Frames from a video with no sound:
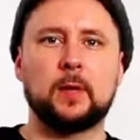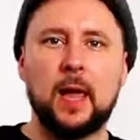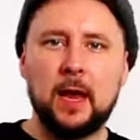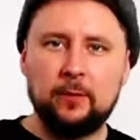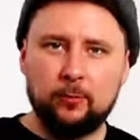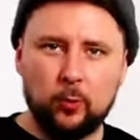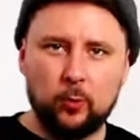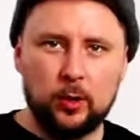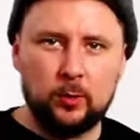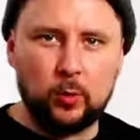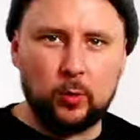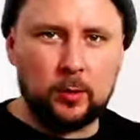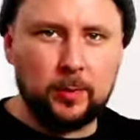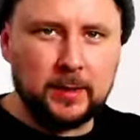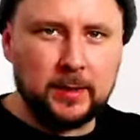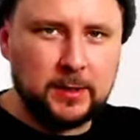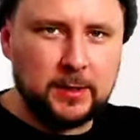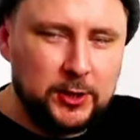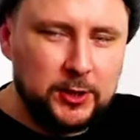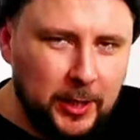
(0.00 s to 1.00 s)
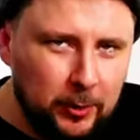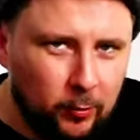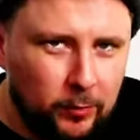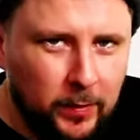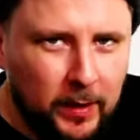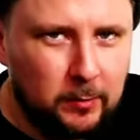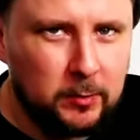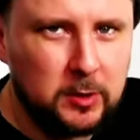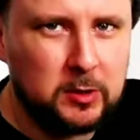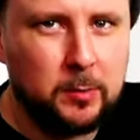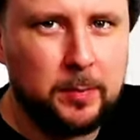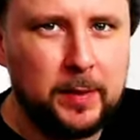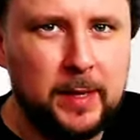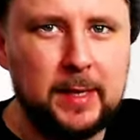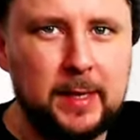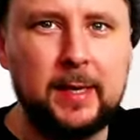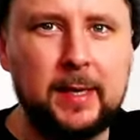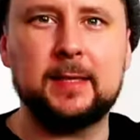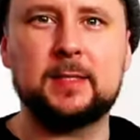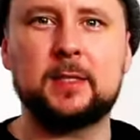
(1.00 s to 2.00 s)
Hey everyone, welcome back to the channel. Thank you much for being here.